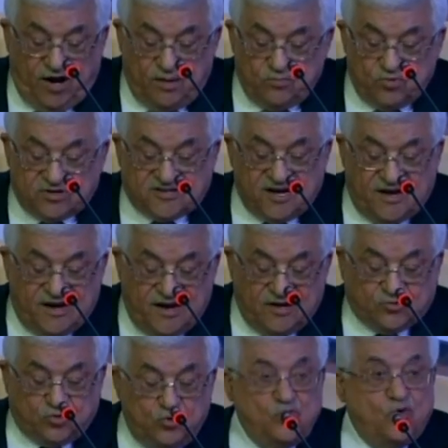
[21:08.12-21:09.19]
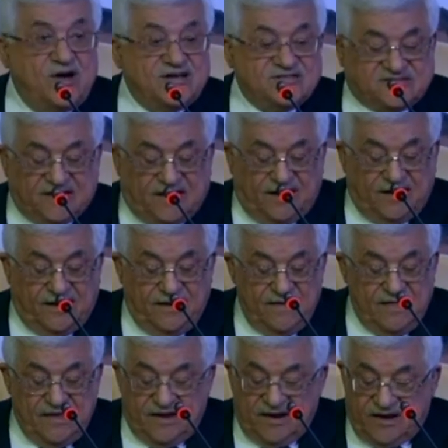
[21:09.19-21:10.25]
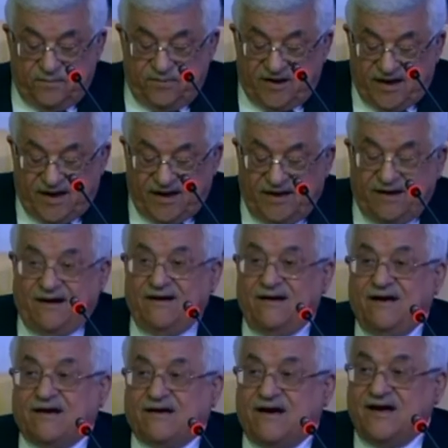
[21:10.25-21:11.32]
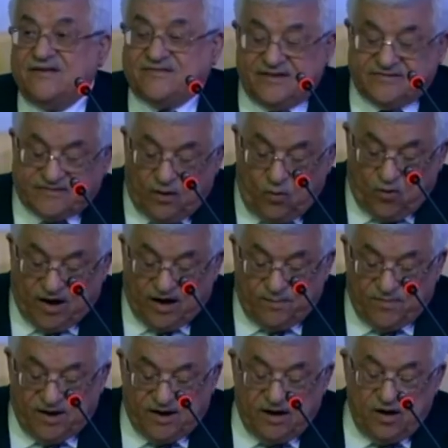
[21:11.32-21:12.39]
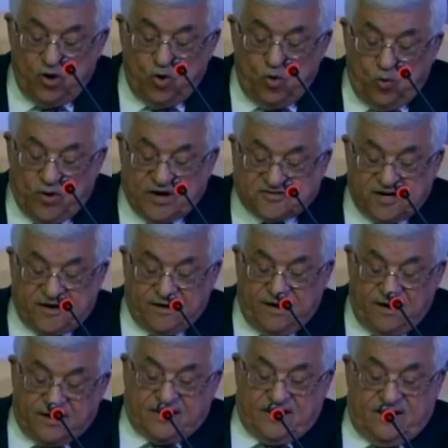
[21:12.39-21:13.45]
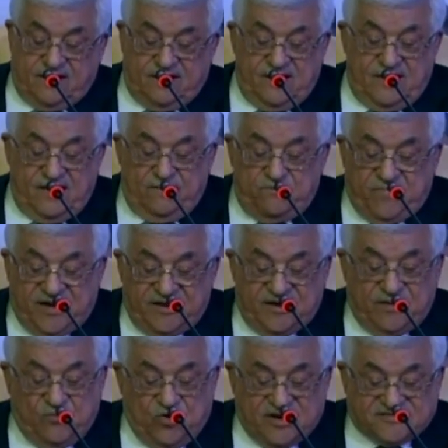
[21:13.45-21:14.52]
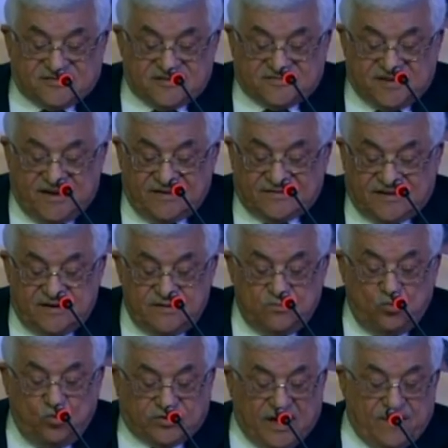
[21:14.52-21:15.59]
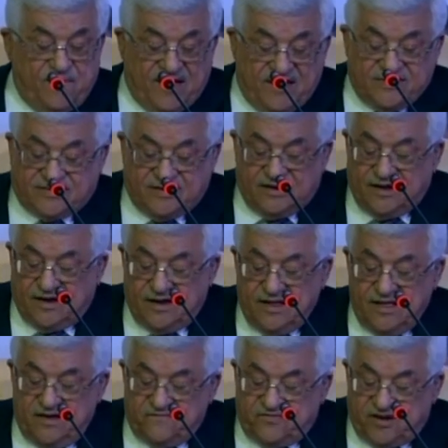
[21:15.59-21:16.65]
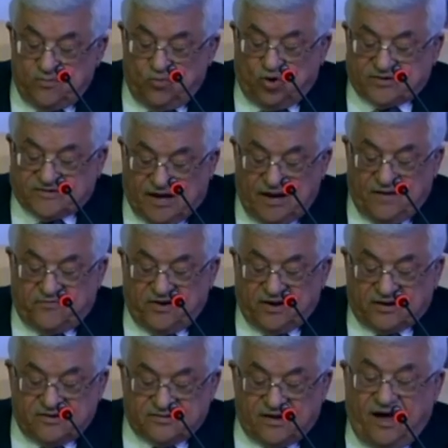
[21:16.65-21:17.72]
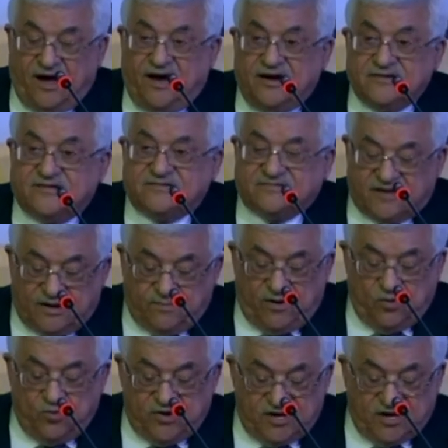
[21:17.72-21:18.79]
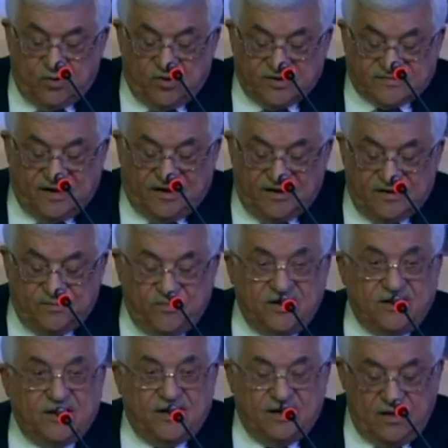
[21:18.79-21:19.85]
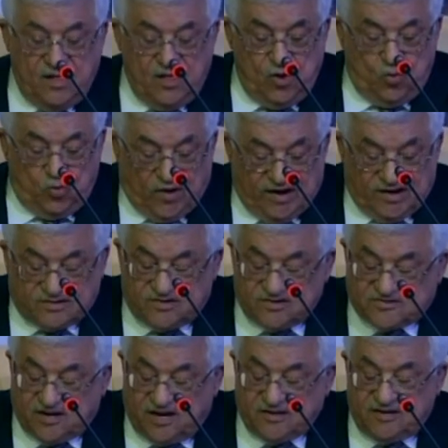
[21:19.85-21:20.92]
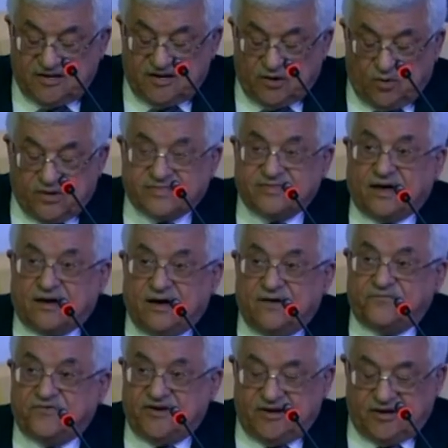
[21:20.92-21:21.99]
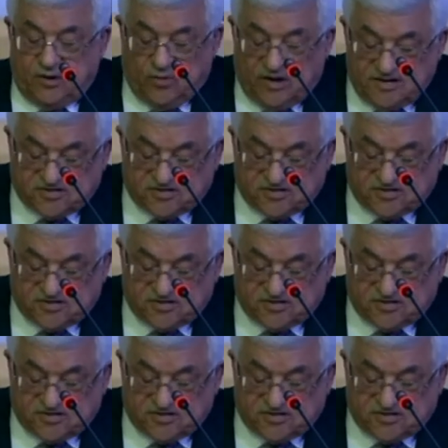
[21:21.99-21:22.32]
There are broad opportunities where twin relationships and partnerships can be established between similar organizations in various educational, learning, economic, cultural, and social sectors.